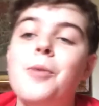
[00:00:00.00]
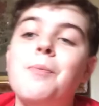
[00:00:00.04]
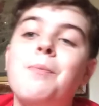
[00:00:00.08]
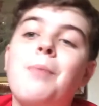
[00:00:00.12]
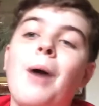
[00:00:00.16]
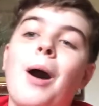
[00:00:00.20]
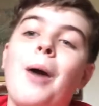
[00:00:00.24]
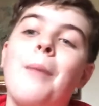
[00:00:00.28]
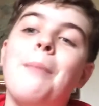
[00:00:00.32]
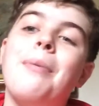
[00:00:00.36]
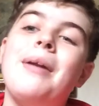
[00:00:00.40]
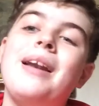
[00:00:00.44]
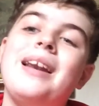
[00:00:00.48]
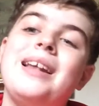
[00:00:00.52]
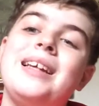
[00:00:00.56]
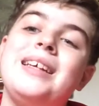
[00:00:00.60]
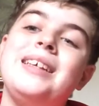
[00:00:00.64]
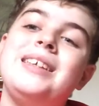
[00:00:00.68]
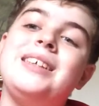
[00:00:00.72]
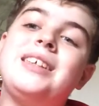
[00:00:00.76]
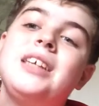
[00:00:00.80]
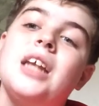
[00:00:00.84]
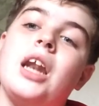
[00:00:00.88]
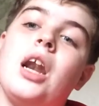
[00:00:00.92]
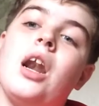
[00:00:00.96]
But
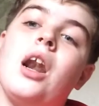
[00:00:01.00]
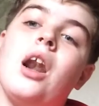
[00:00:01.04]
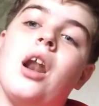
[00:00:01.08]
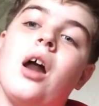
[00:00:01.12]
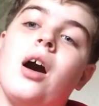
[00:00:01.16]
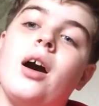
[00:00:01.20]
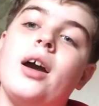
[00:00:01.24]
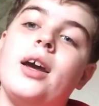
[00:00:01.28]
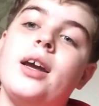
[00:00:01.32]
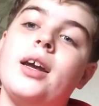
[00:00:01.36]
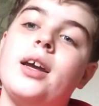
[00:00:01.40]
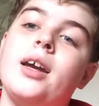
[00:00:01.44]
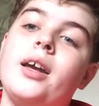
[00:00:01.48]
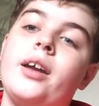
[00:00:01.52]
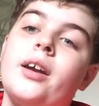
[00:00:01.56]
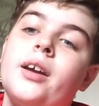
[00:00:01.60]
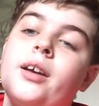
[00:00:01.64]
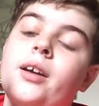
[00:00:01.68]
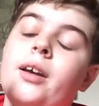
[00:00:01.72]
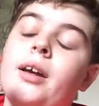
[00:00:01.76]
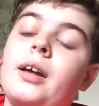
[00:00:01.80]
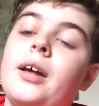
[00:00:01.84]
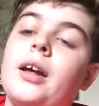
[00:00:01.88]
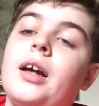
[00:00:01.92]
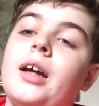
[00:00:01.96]
please like
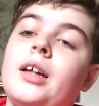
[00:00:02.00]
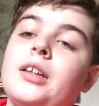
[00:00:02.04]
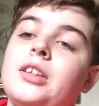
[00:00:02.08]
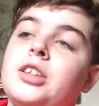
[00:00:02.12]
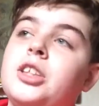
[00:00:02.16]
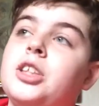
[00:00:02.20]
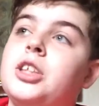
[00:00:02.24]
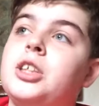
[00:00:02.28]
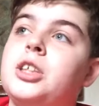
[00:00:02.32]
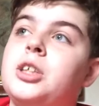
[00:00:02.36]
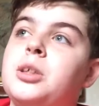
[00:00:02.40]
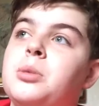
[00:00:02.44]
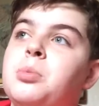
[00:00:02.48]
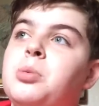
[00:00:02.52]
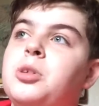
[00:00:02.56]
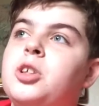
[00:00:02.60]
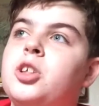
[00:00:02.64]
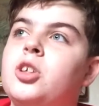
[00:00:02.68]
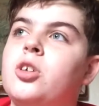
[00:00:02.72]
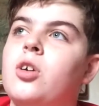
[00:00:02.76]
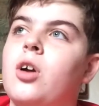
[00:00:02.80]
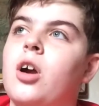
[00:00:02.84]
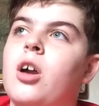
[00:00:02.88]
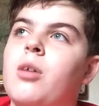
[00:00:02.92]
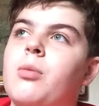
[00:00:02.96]
and
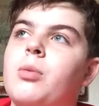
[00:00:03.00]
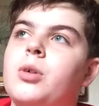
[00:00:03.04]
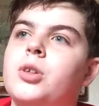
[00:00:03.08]
subscribe.